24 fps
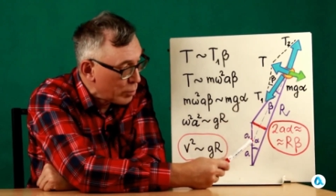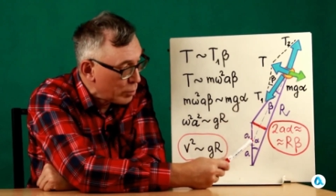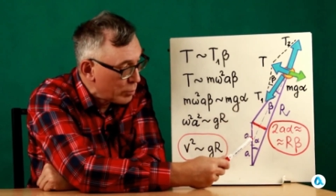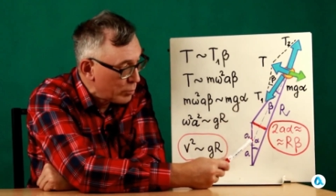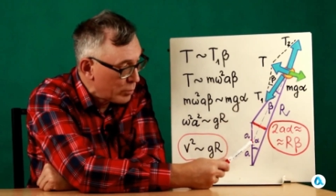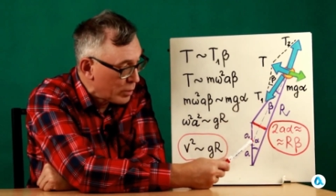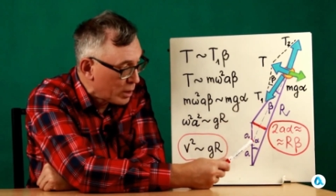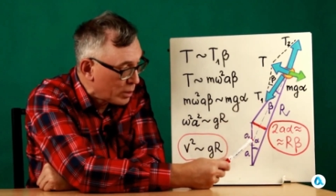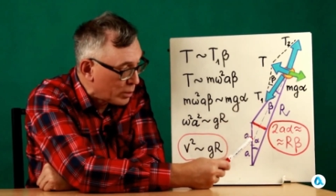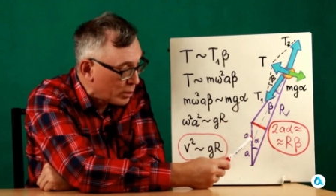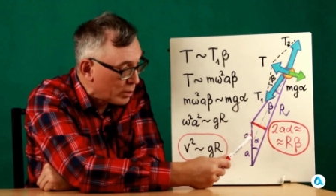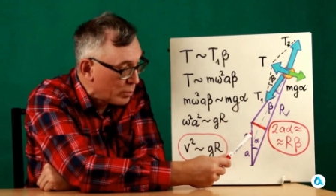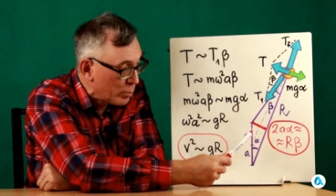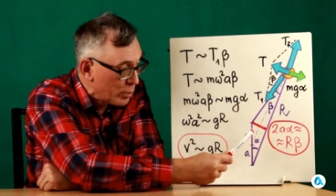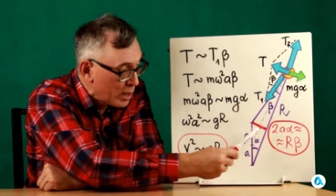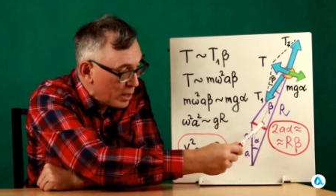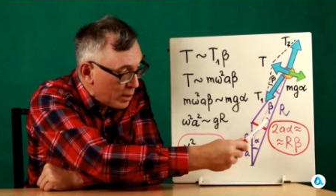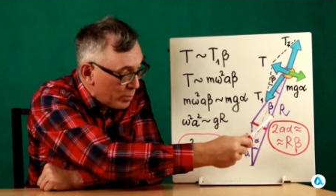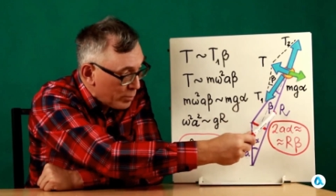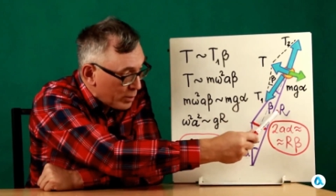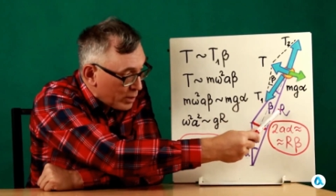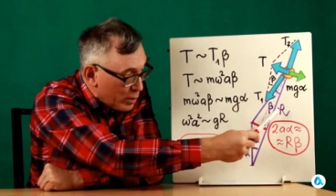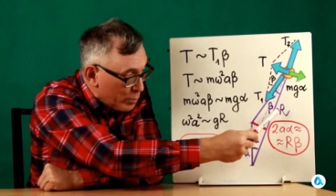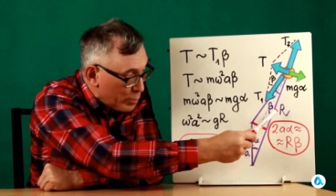
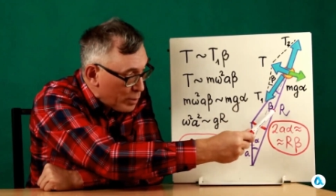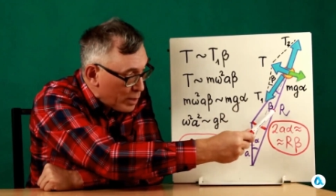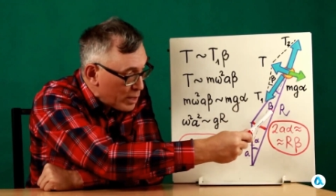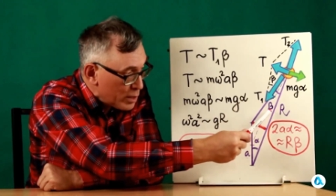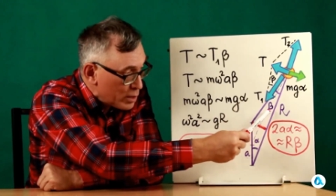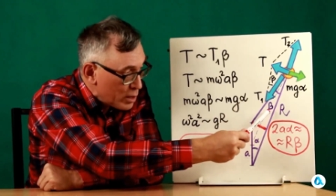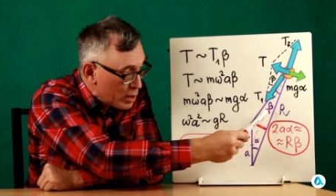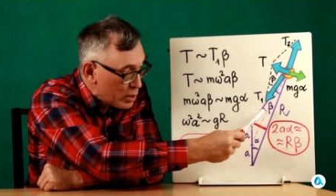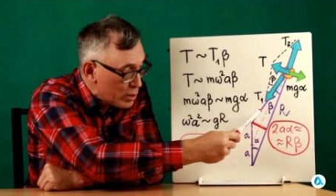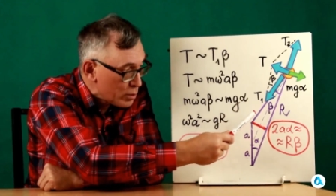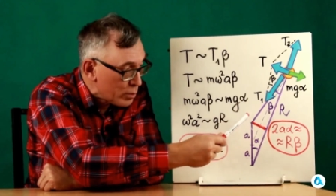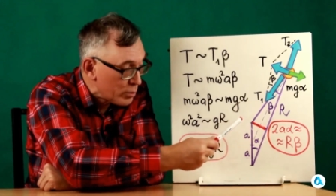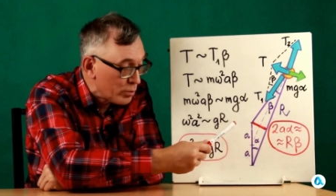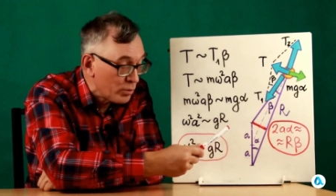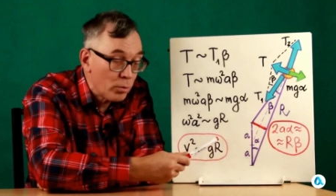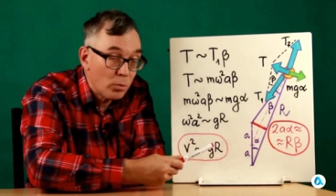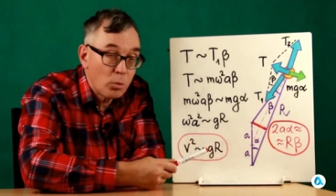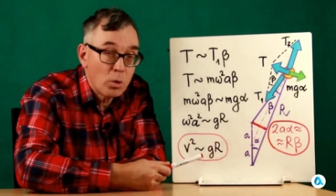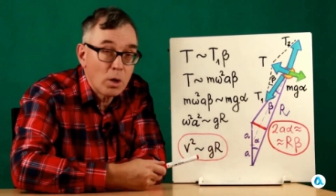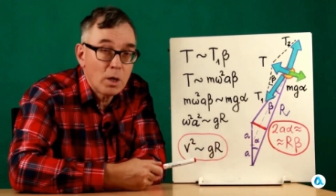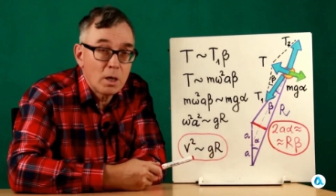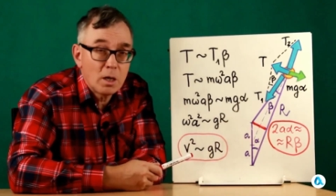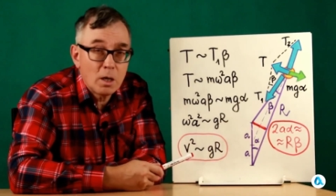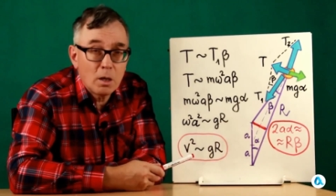multiplied by beta,
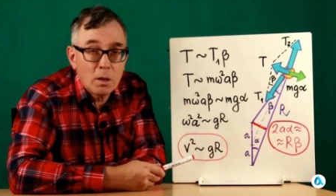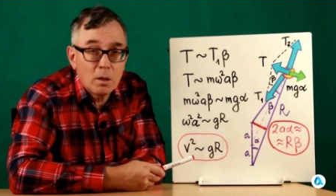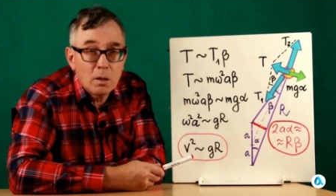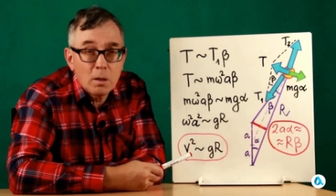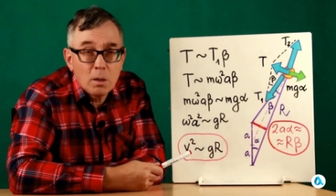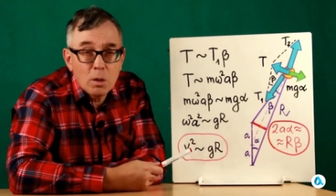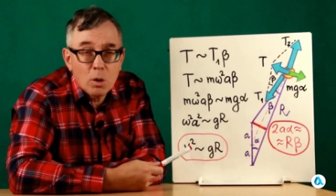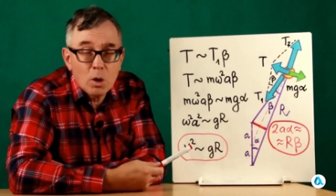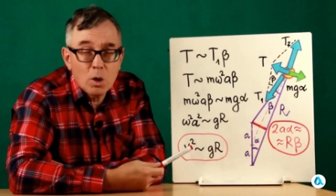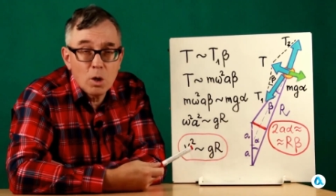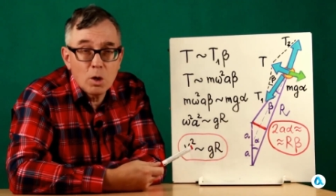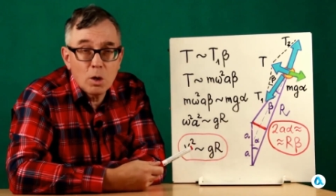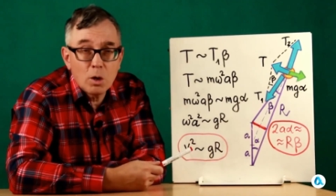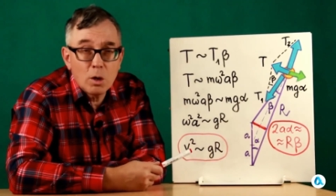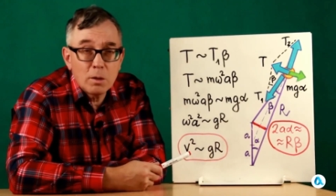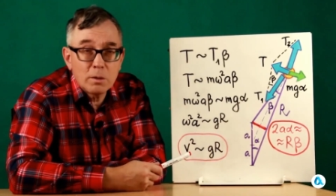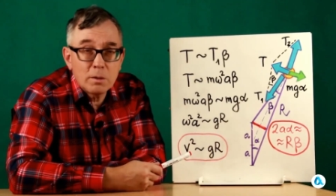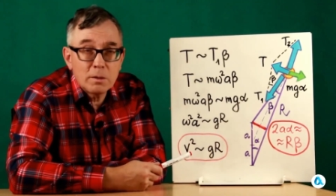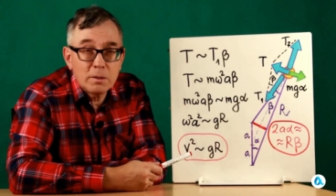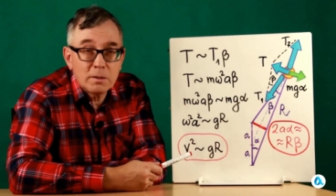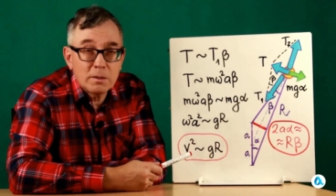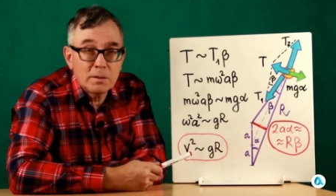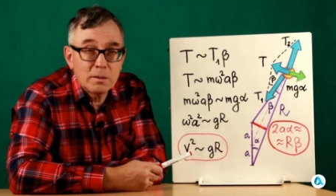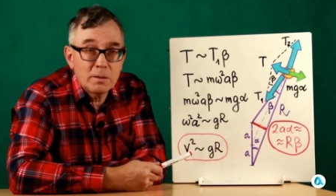where r
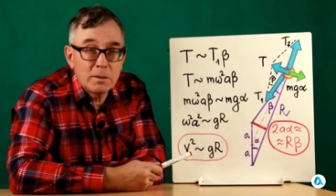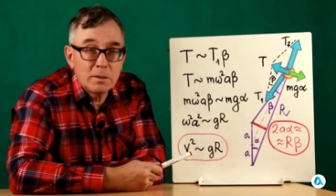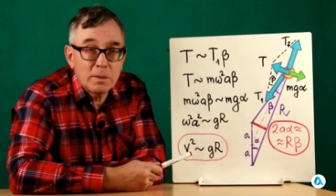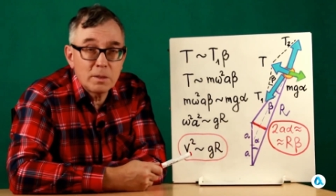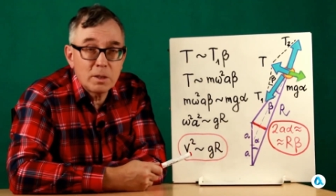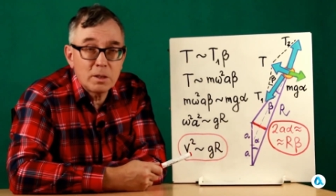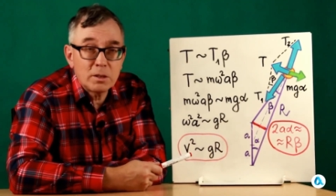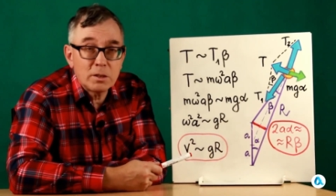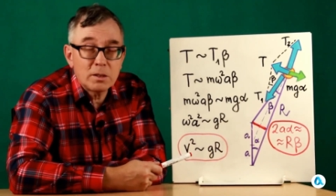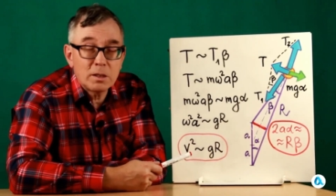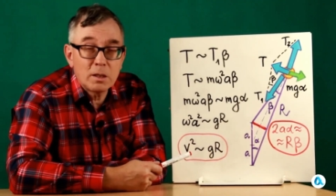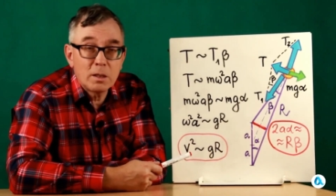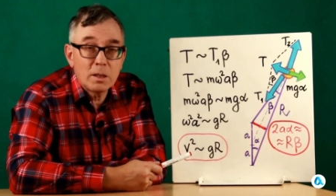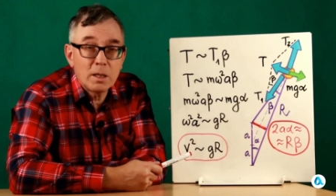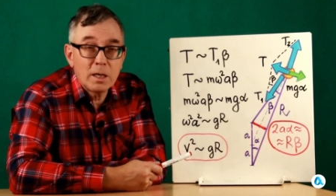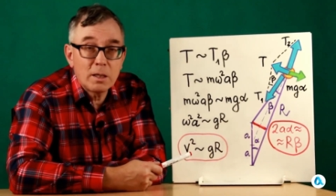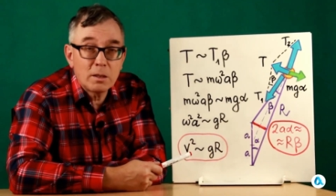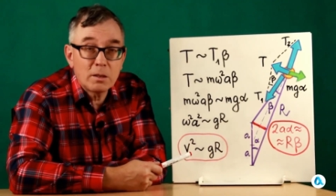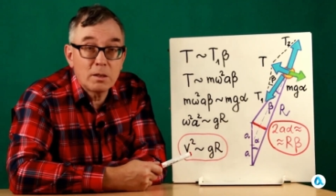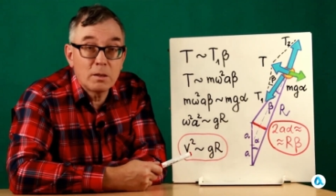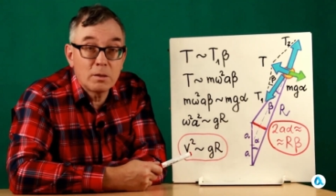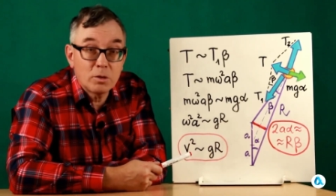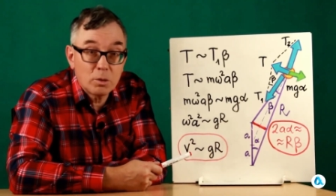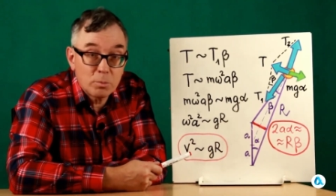is the
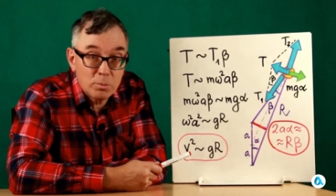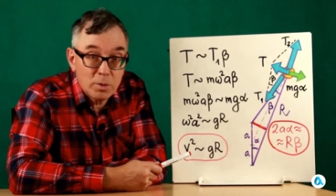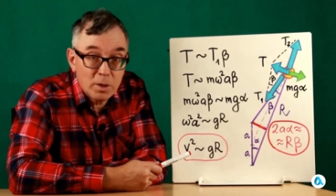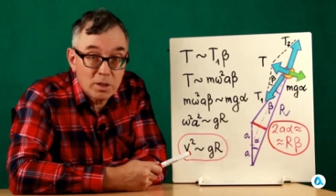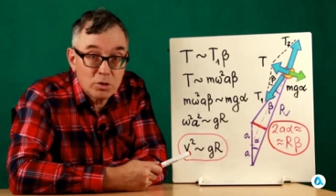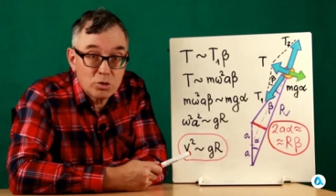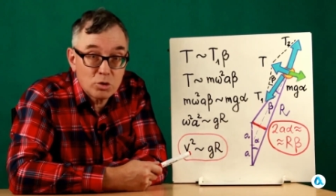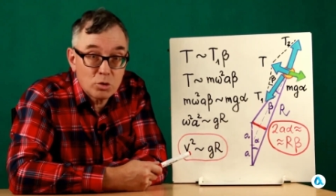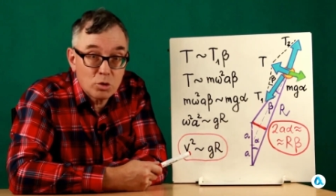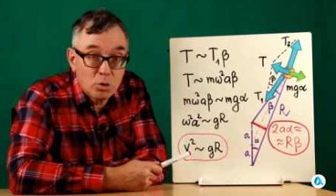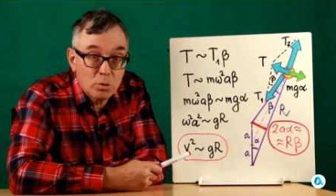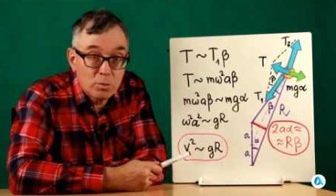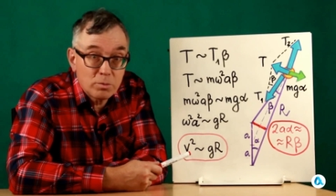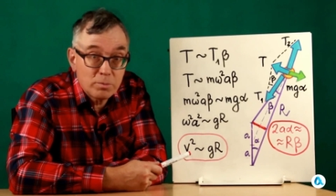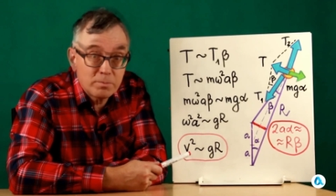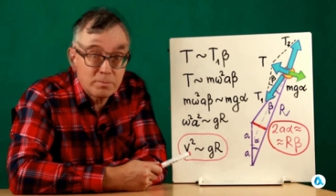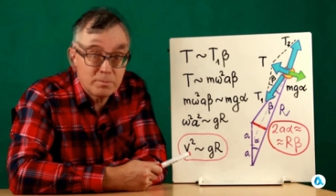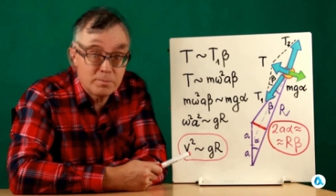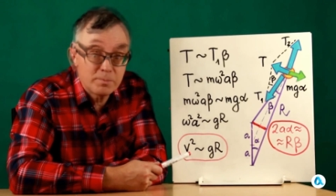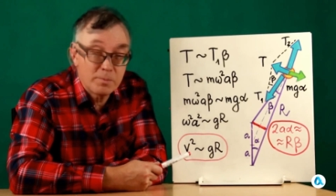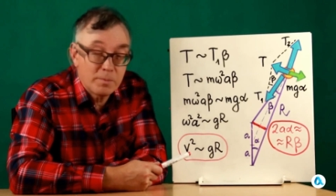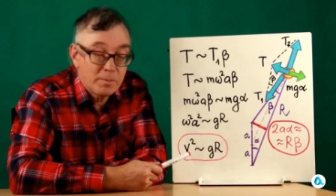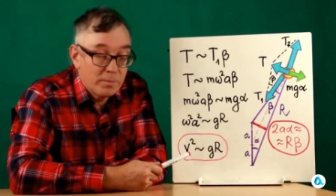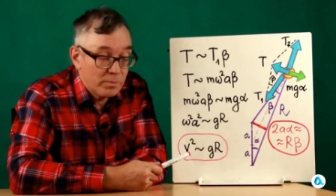length of the pendulum.
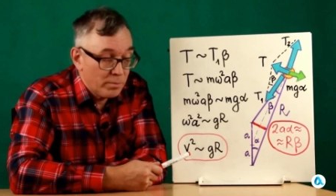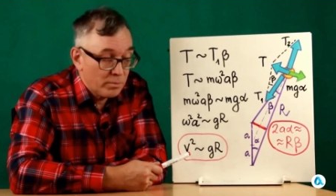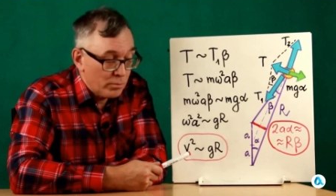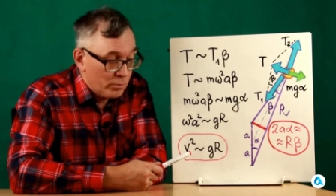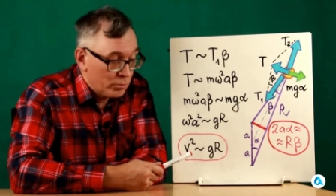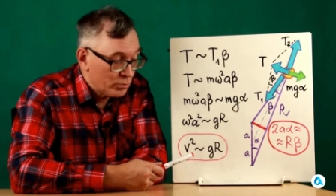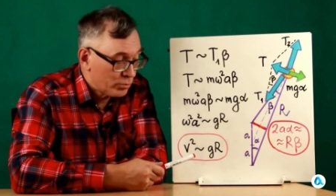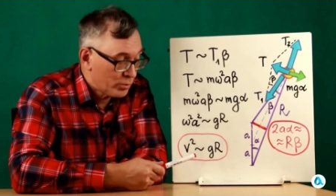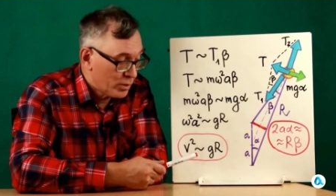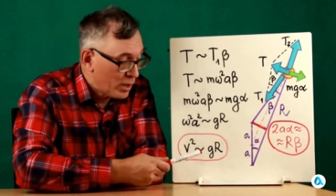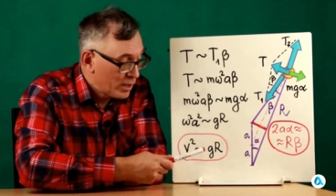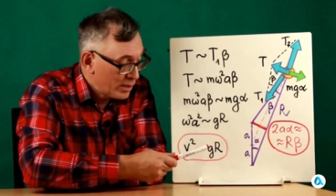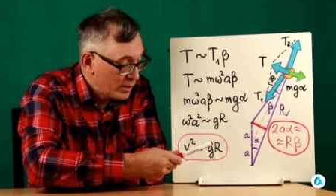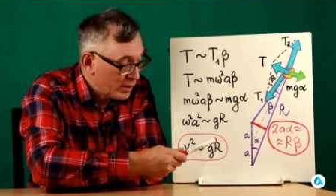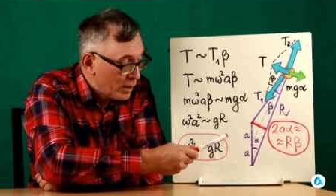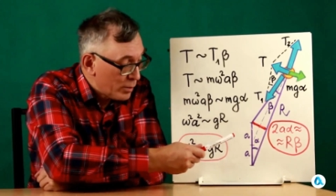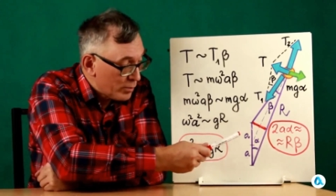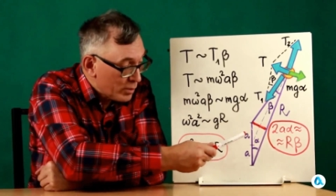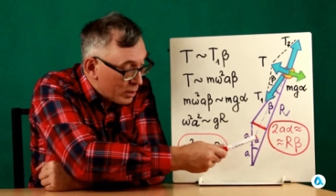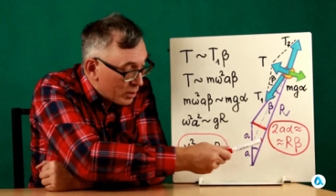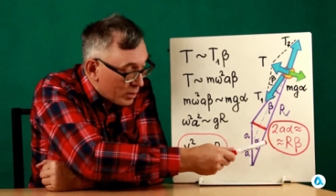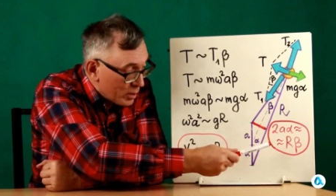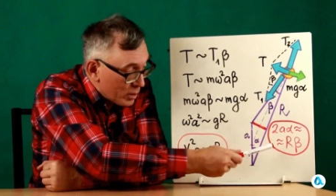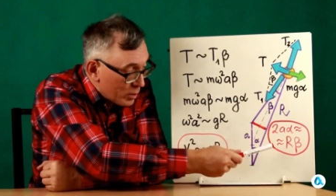We
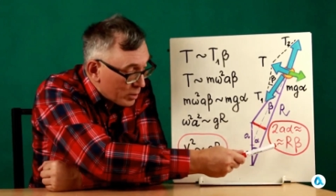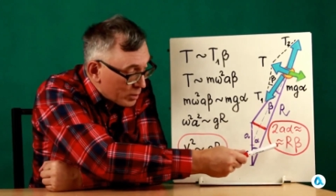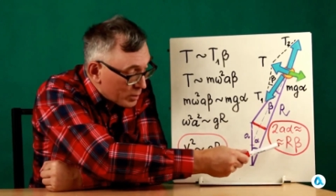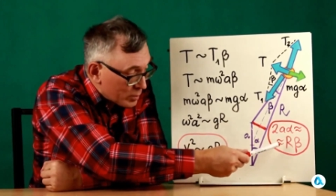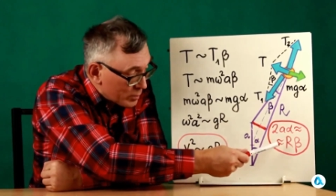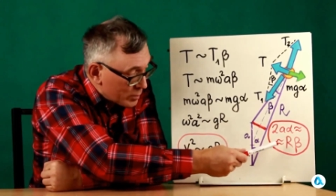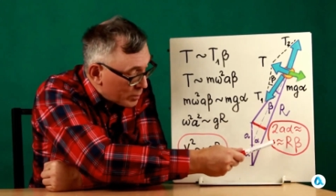substitute